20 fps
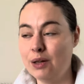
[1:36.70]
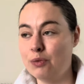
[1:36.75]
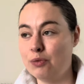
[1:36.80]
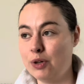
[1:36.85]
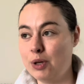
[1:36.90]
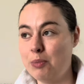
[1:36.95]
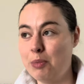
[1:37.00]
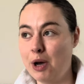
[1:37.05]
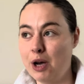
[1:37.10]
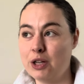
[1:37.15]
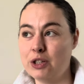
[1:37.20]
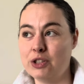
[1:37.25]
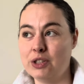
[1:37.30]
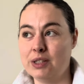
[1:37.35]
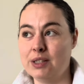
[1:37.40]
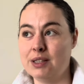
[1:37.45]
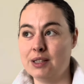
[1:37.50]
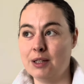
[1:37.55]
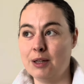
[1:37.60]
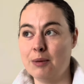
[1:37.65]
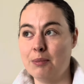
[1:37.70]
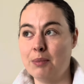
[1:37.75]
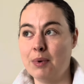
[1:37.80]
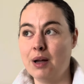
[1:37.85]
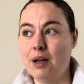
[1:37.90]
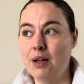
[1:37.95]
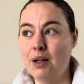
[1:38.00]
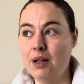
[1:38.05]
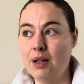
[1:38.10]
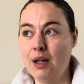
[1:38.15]
repurchased them
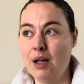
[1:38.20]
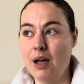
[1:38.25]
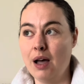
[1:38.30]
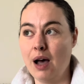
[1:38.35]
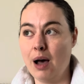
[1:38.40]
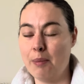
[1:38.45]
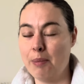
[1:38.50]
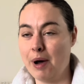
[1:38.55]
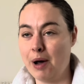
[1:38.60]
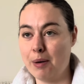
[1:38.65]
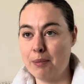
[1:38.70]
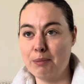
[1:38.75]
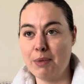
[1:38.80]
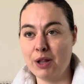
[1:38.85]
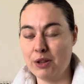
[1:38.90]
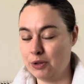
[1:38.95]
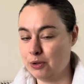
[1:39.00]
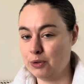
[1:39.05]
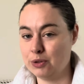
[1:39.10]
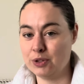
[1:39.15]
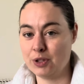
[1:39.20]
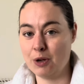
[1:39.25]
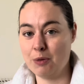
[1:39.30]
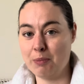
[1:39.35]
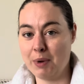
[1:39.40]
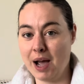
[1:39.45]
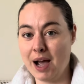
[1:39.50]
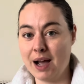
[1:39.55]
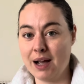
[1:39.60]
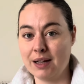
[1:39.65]
about a month or so
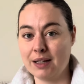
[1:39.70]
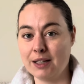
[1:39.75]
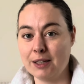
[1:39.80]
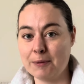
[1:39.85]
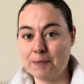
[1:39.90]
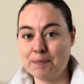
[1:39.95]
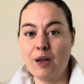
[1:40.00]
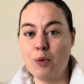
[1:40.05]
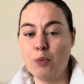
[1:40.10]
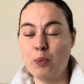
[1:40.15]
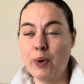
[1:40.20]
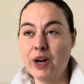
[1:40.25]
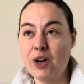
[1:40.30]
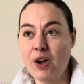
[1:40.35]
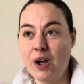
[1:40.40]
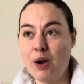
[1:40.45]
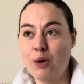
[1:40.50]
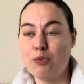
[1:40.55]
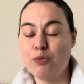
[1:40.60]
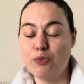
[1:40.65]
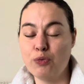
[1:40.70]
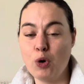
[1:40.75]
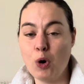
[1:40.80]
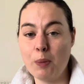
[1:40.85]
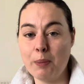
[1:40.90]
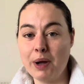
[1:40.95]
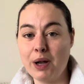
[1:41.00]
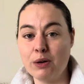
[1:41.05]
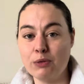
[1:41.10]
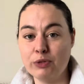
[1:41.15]
back. When I got
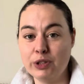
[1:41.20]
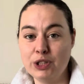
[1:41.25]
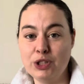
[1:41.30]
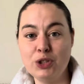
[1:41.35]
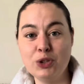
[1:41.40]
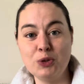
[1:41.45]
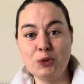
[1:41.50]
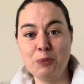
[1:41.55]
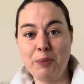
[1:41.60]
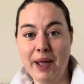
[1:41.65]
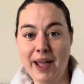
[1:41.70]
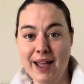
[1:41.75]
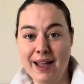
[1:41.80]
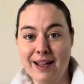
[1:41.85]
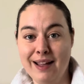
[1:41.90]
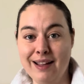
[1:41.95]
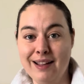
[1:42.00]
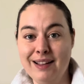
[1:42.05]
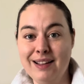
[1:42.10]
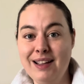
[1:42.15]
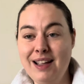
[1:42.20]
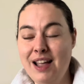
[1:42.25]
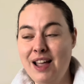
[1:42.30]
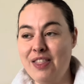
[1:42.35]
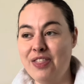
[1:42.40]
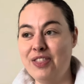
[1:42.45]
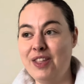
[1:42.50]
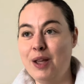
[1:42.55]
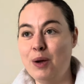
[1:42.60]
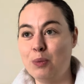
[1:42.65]
my original pair,
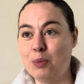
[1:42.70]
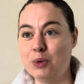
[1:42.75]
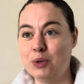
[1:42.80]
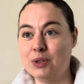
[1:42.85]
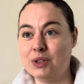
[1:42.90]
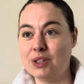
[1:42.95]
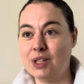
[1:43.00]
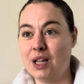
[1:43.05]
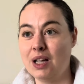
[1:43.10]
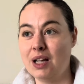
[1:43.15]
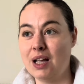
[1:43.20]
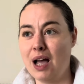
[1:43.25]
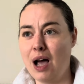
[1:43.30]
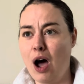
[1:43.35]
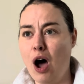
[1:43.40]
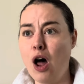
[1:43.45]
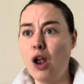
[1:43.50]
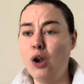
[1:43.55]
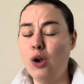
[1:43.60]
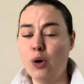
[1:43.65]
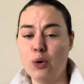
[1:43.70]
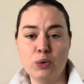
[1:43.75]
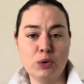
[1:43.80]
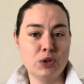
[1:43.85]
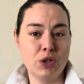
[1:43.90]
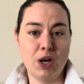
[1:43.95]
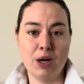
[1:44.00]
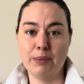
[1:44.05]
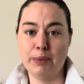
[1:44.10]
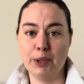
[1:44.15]
it was a long
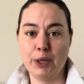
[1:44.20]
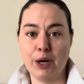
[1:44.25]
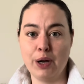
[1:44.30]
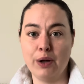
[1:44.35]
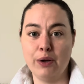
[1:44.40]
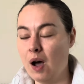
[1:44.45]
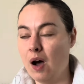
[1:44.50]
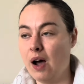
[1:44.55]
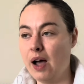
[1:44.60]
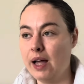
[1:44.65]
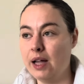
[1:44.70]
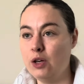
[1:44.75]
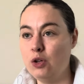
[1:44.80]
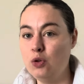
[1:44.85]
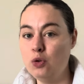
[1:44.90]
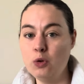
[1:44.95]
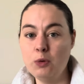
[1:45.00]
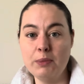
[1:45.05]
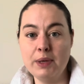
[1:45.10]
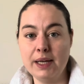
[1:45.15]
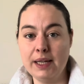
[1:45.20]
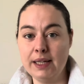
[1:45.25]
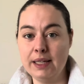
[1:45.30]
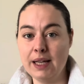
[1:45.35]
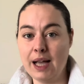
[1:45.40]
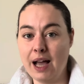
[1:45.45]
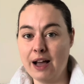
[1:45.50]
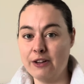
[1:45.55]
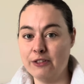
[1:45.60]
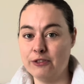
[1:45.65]
time ago. I normally
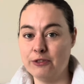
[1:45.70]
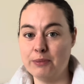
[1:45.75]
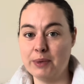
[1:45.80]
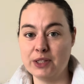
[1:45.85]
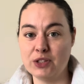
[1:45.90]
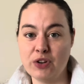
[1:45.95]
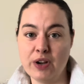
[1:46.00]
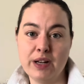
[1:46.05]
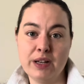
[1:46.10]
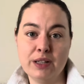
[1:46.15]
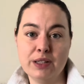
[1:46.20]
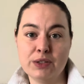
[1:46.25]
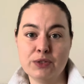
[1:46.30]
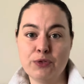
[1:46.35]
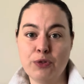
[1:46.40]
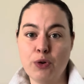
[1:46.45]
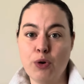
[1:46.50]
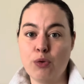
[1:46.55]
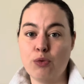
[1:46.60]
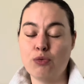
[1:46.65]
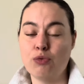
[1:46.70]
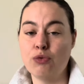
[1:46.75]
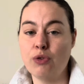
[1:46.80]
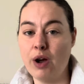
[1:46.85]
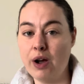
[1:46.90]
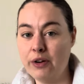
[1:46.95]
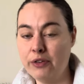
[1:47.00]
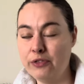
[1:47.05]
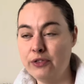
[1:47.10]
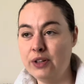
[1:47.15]
have my trainers for
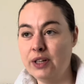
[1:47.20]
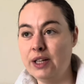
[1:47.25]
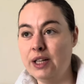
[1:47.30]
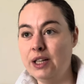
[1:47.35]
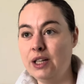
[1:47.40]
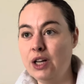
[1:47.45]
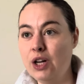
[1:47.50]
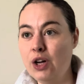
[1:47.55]
roughly